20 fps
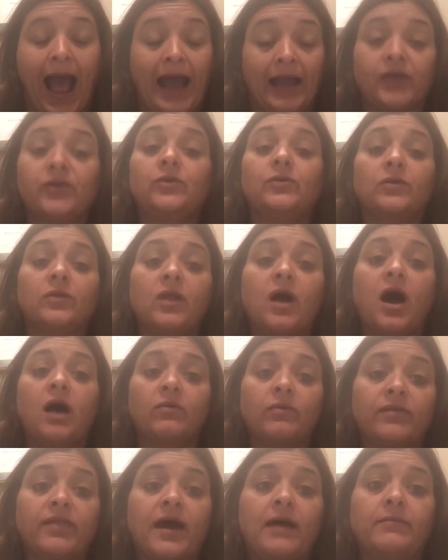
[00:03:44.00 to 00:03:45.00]
I could do a
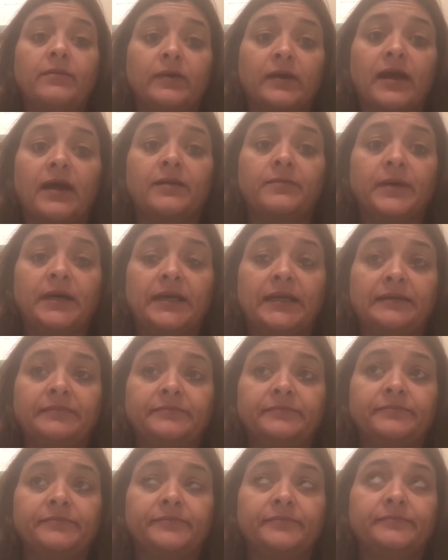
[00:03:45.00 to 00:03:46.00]
lot with that kind of money
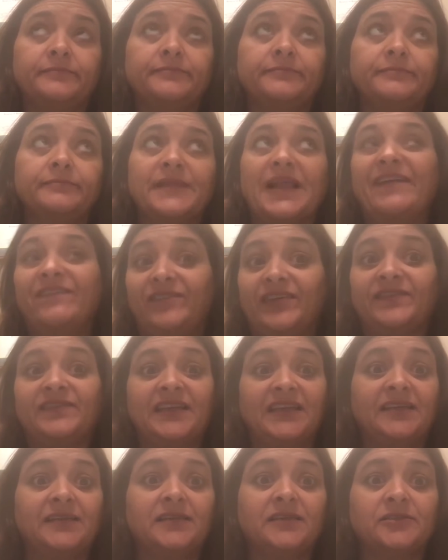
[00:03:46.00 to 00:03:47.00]
in
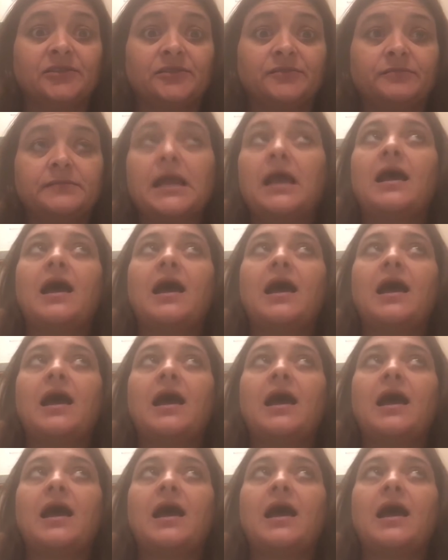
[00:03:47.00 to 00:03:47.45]
15 years.